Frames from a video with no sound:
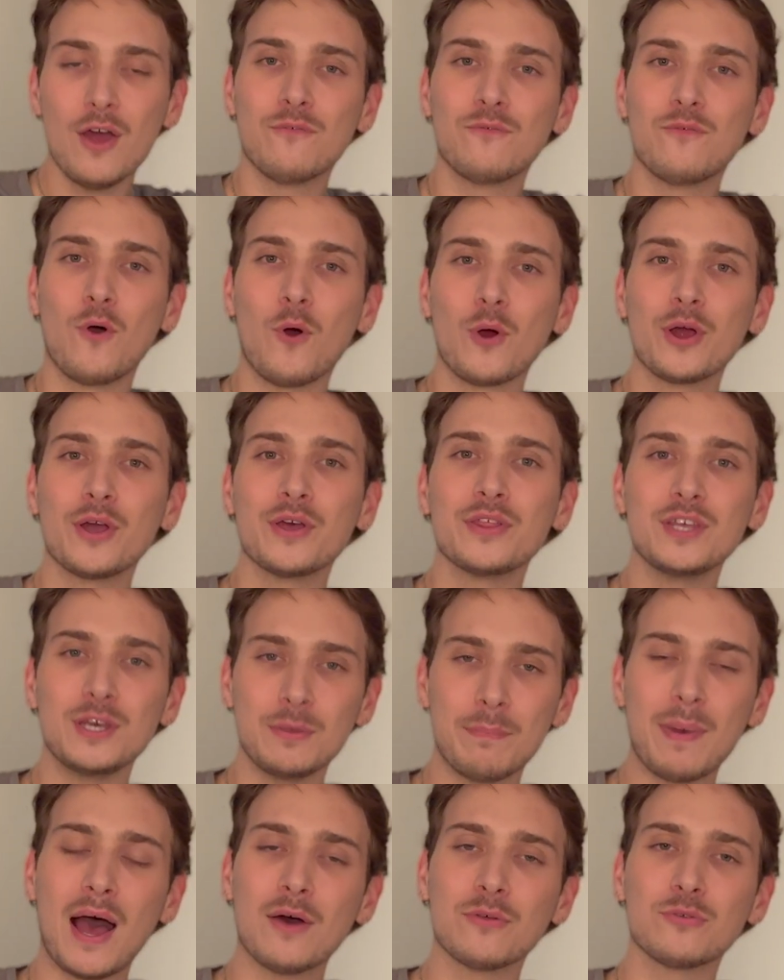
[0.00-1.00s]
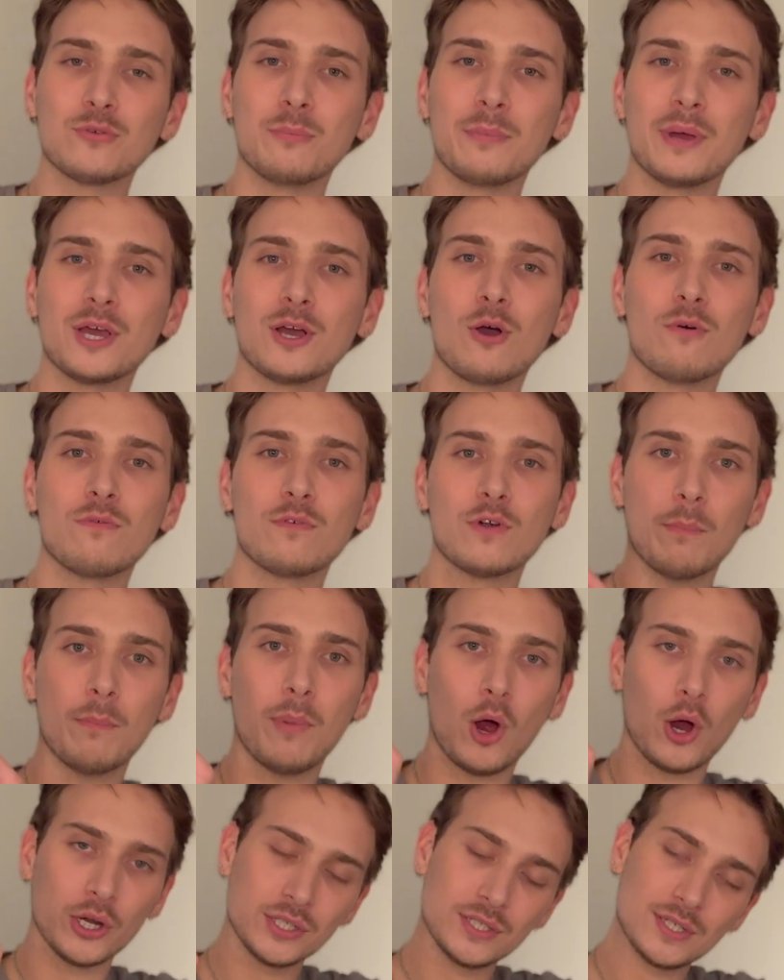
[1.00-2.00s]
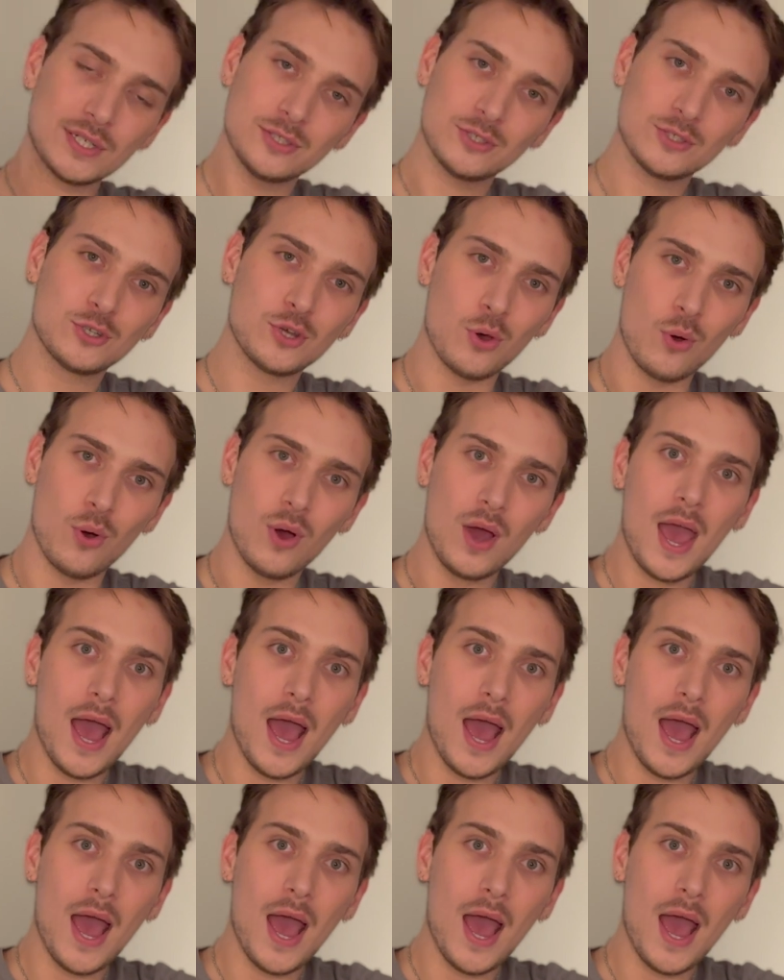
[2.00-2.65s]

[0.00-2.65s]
for the bathroom makeover part 2.